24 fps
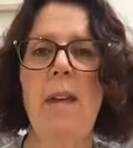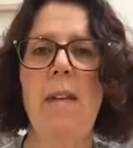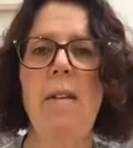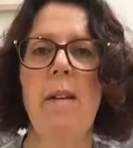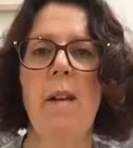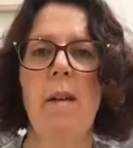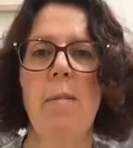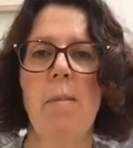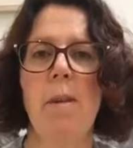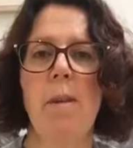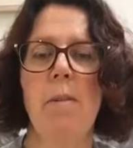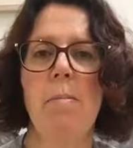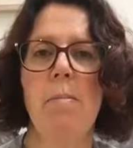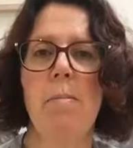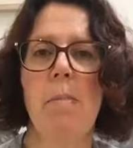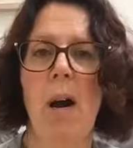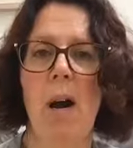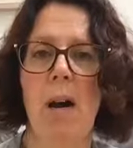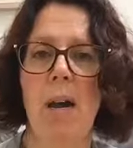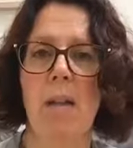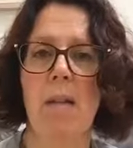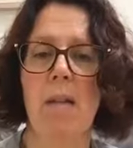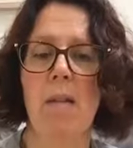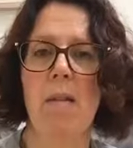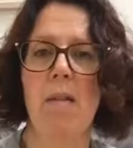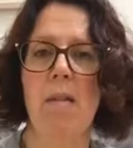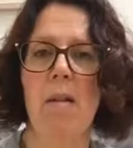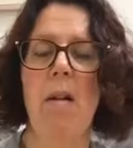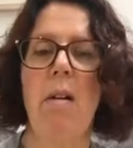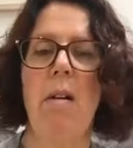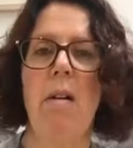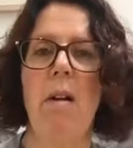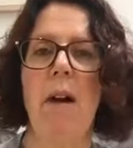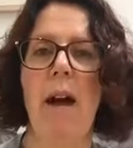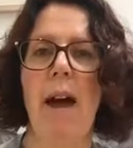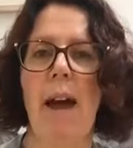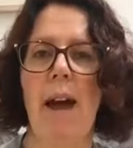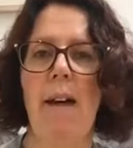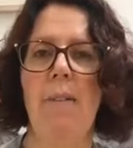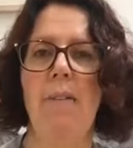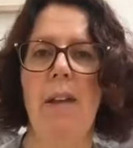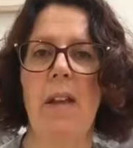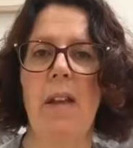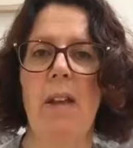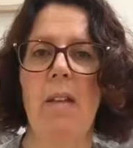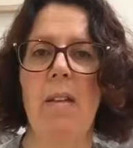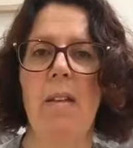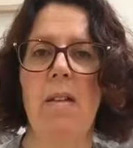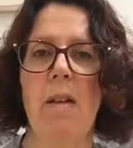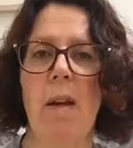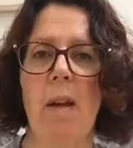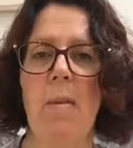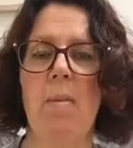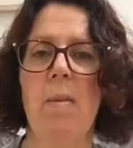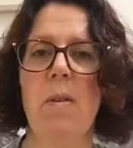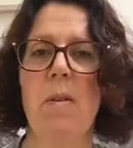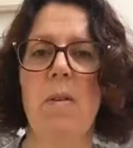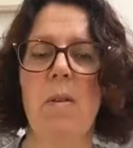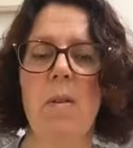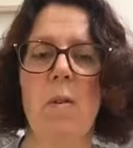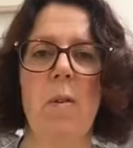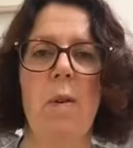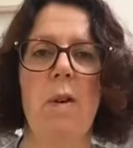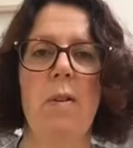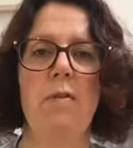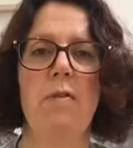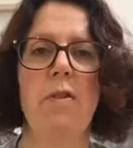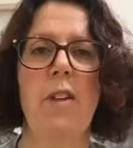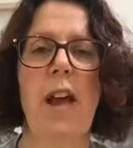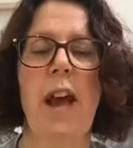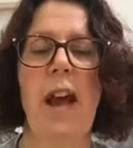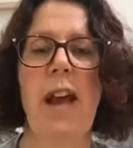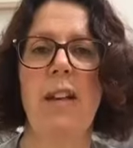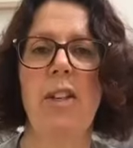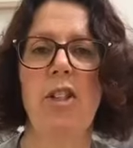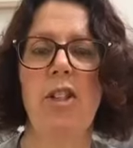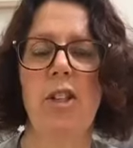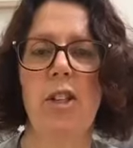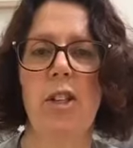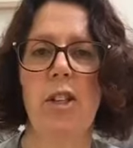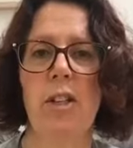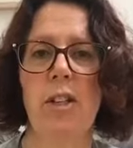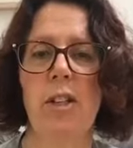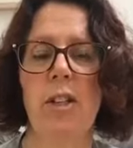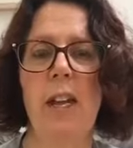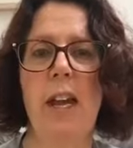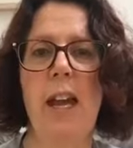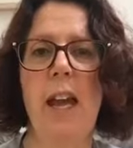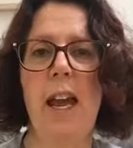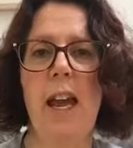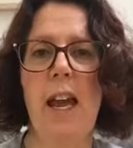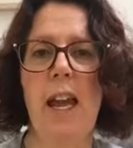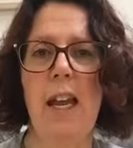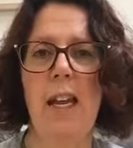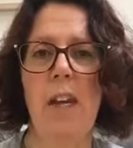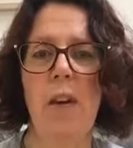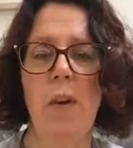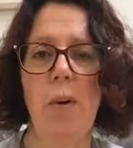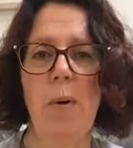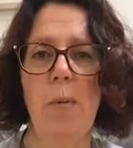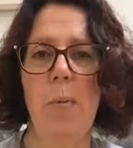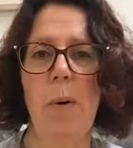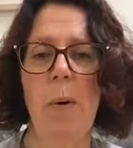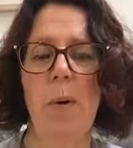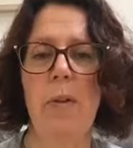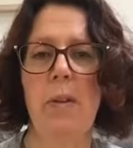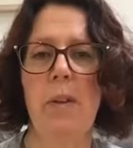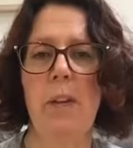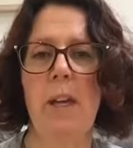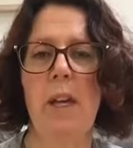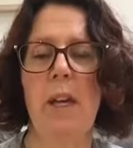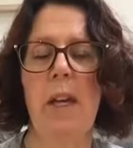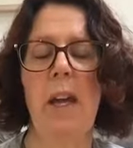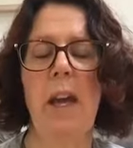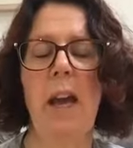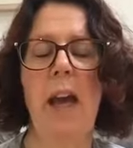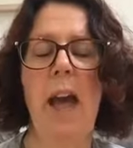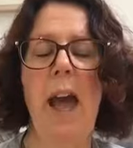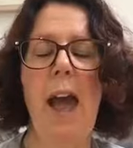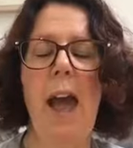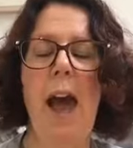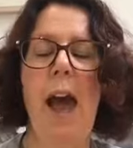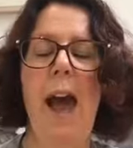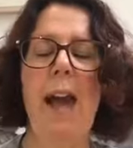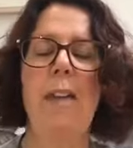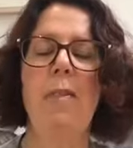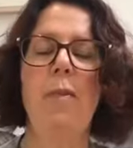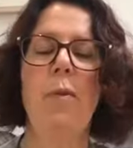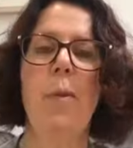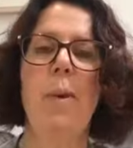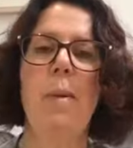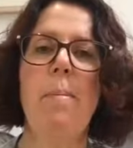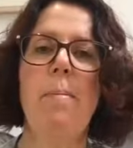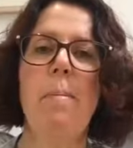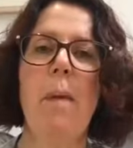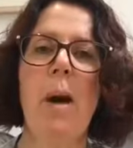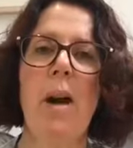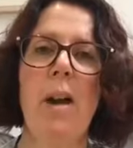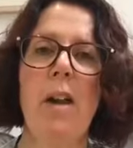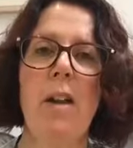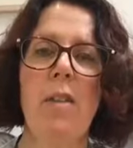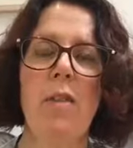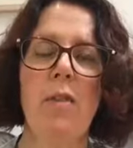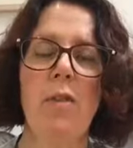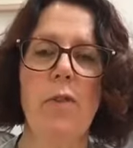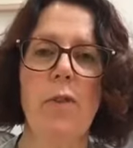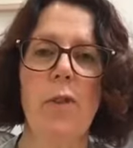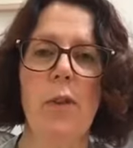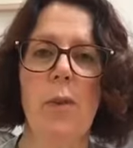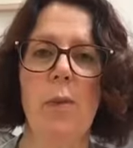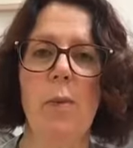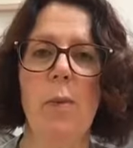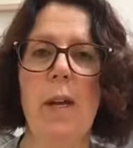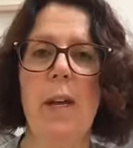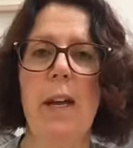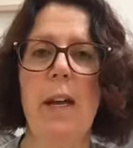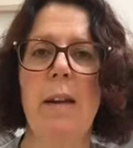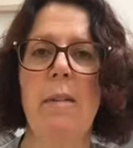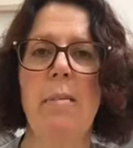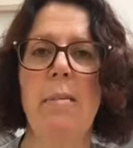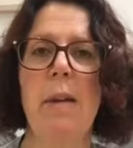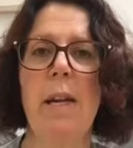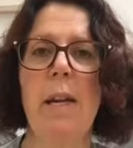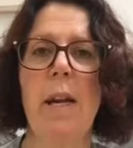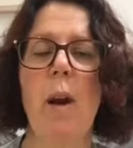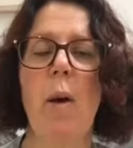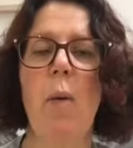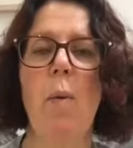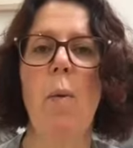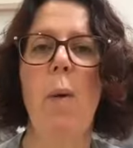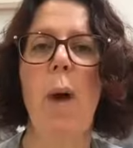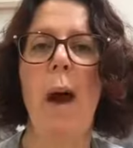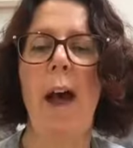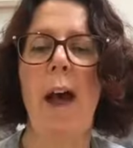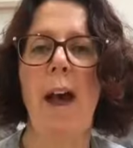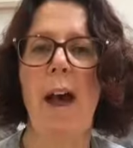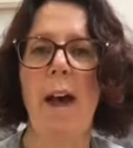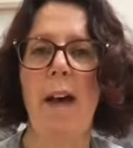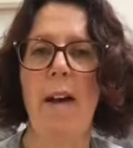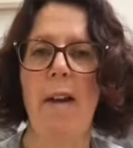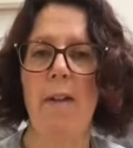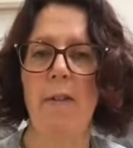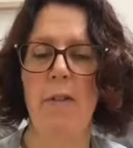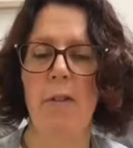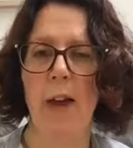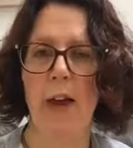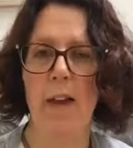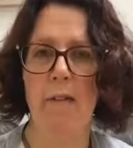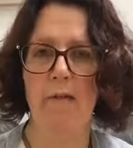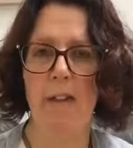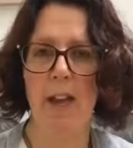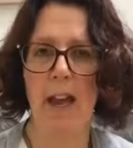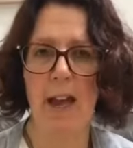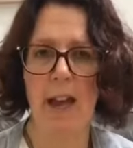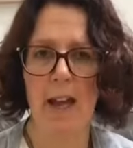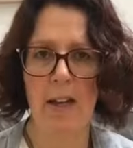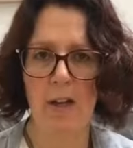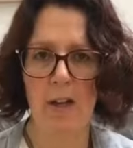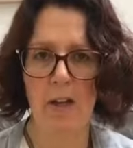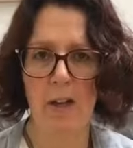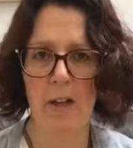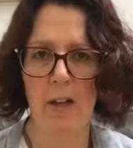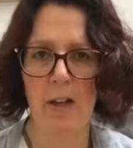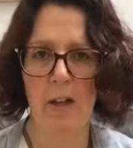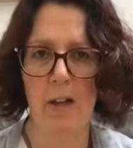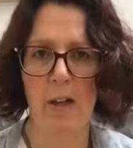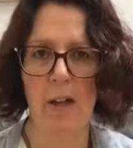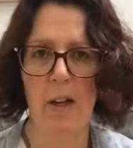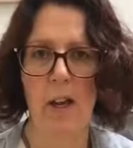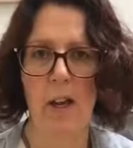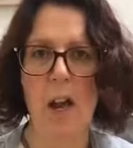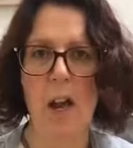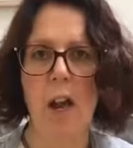them, you might start having some sort of reaction in your body. And if we're mindful, we can be aware of that reaction.